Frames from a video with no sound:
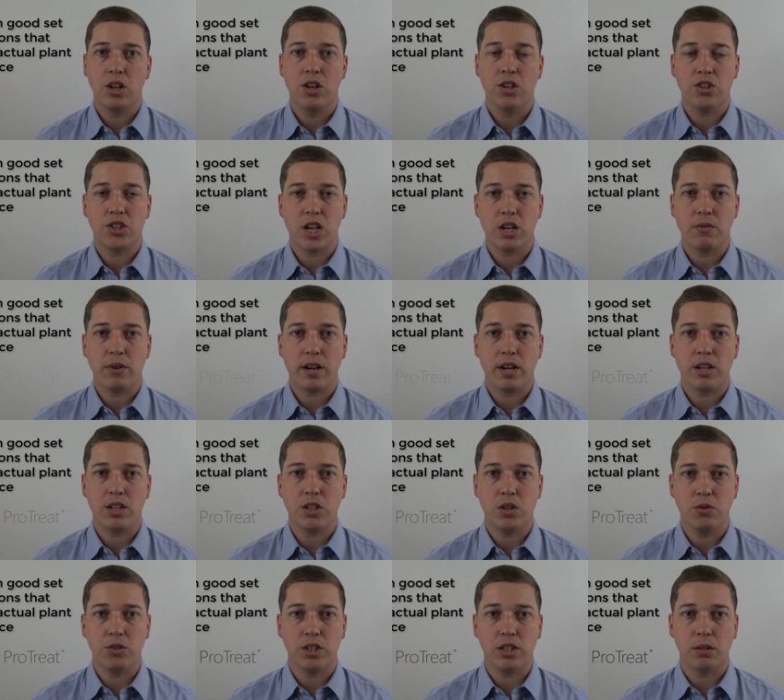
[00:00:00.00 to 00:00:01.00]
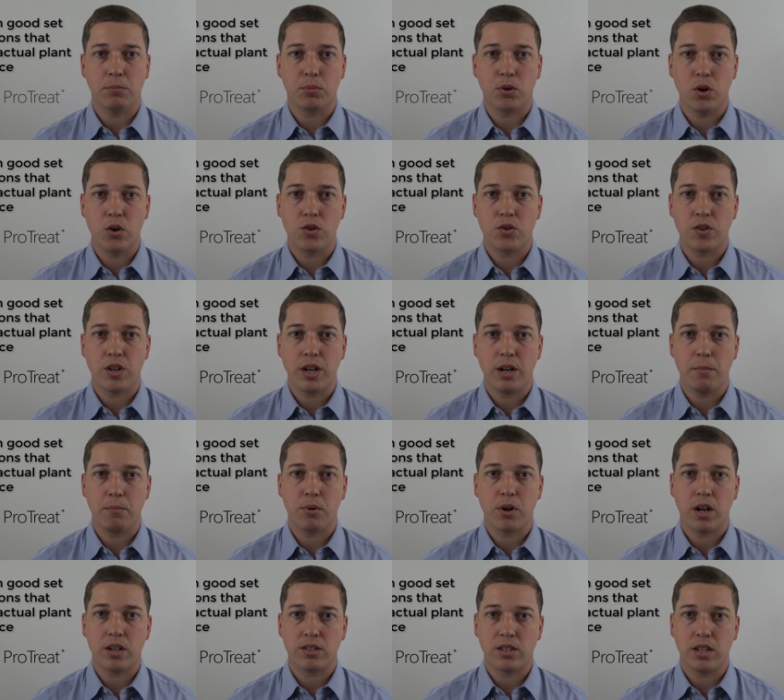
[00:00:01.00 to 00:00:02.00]
generated using the Pro Treat
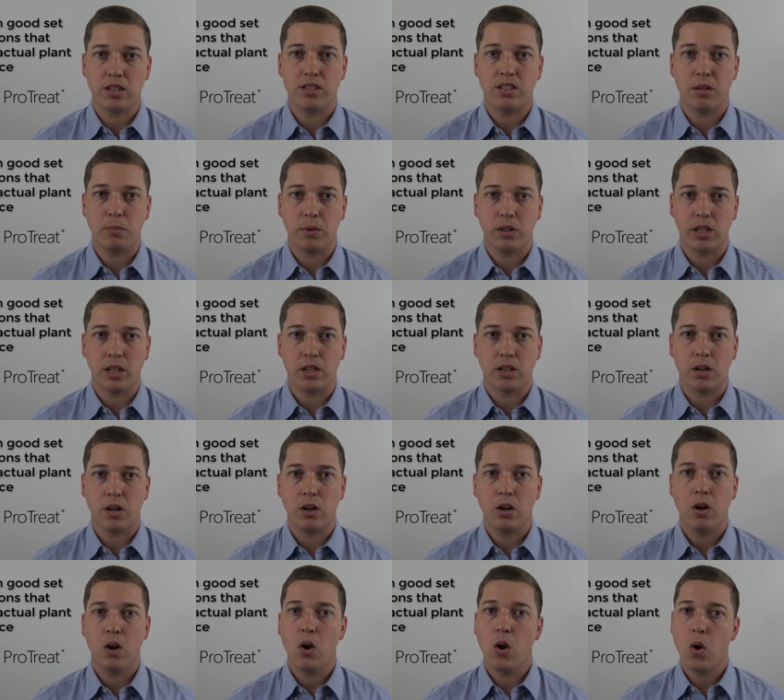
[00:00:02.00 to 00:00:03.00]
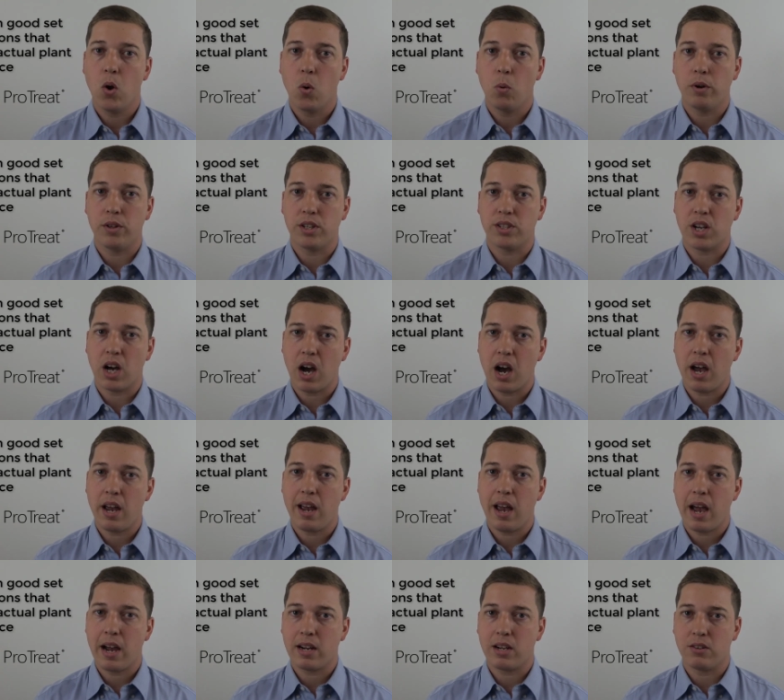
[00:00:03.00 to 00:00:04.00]
process simulator with its high
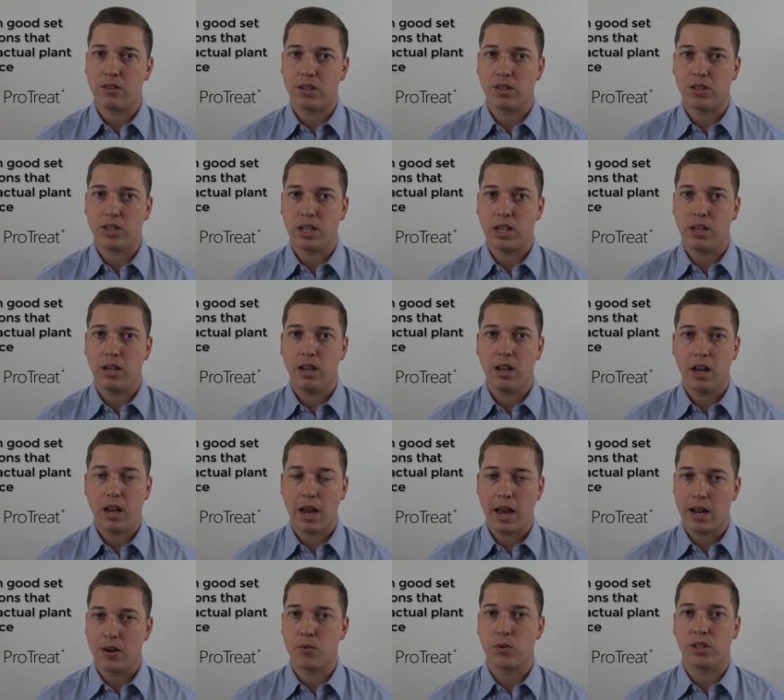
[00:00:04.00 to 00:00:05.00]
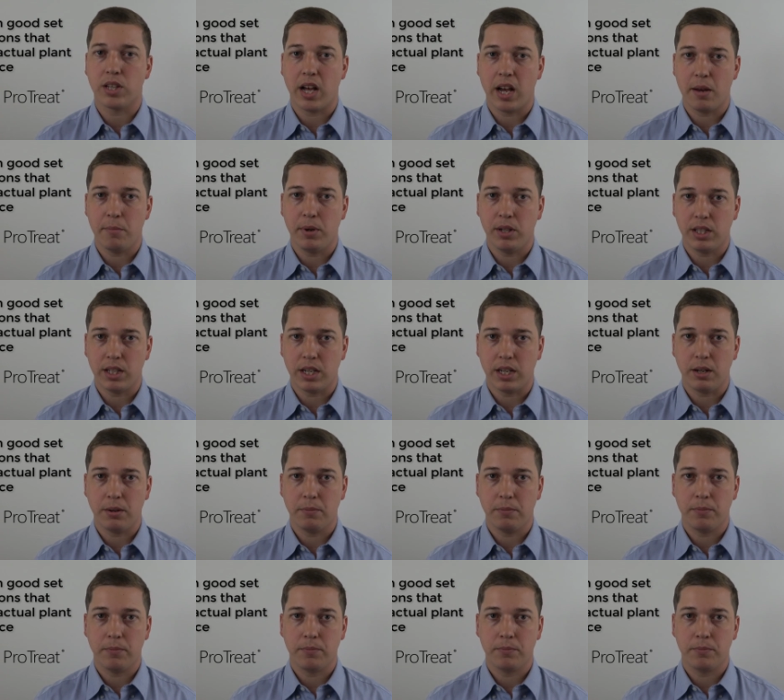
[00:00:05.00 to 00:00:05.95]
accuracy and reliability.